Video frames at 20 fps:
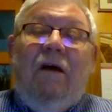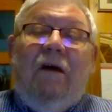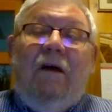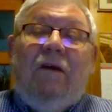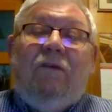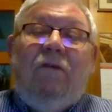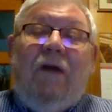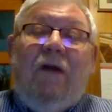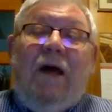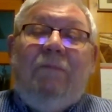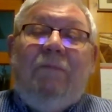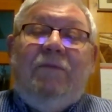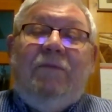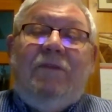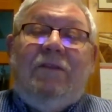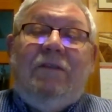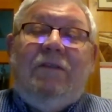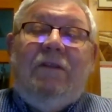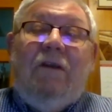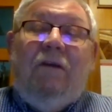
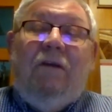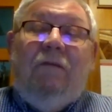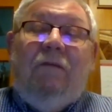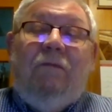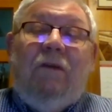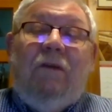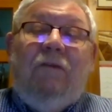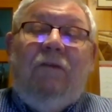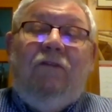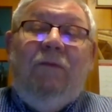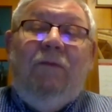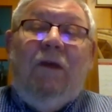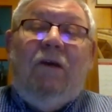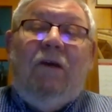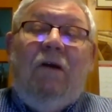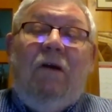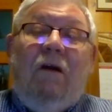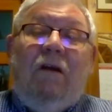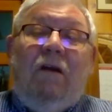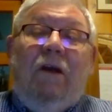crops, or excuse me,
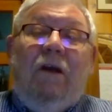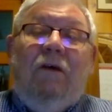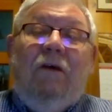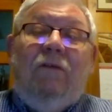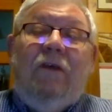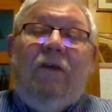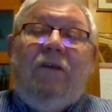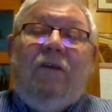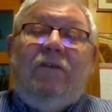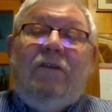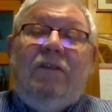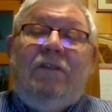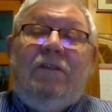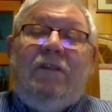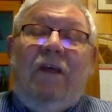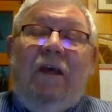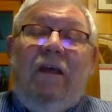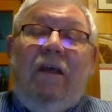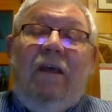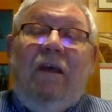cargoes, I should
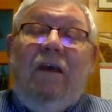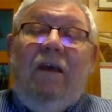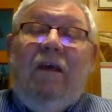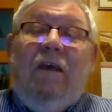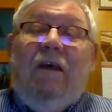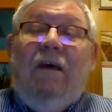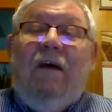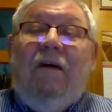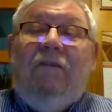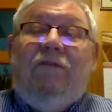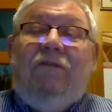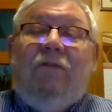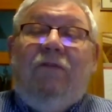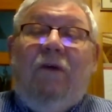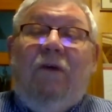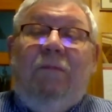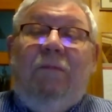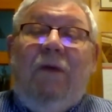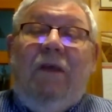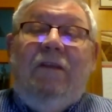say, of
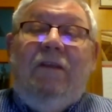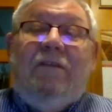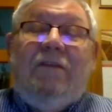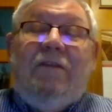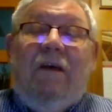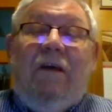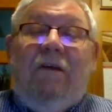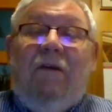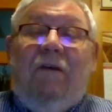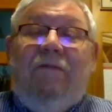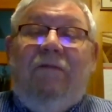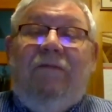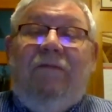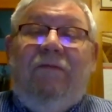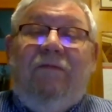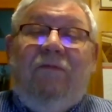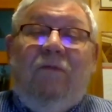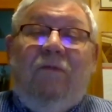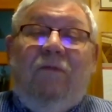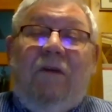soybeans. I heard
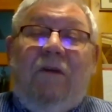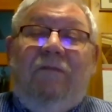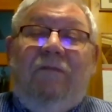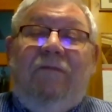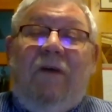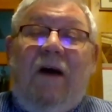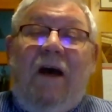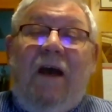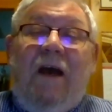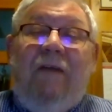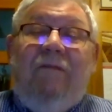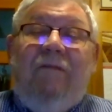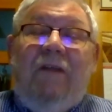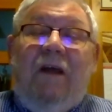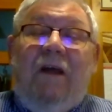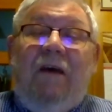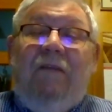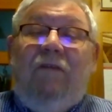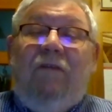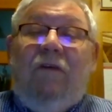4 to 5.
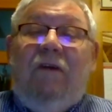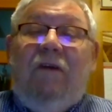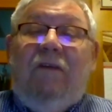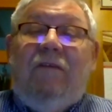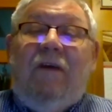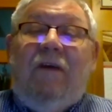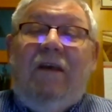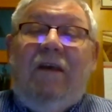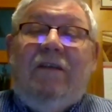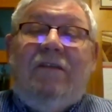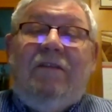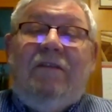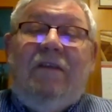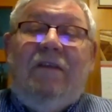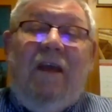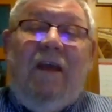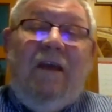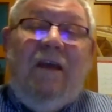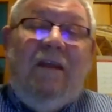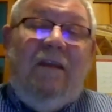Now I've heard as high as
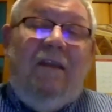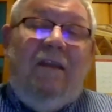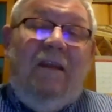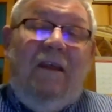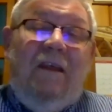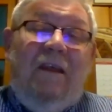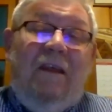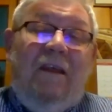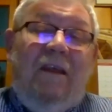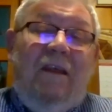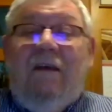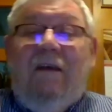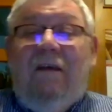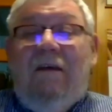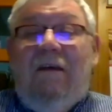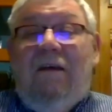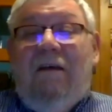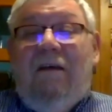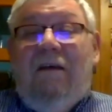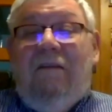10
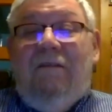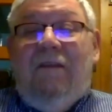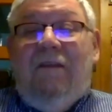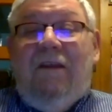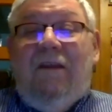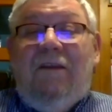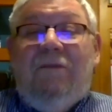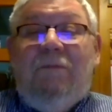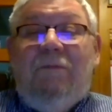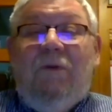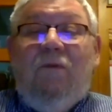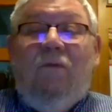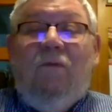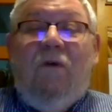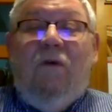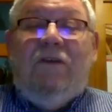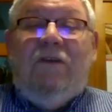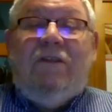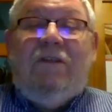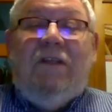that has been
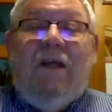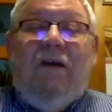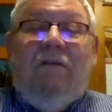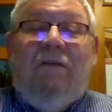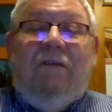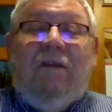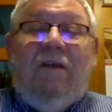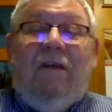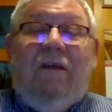washed out.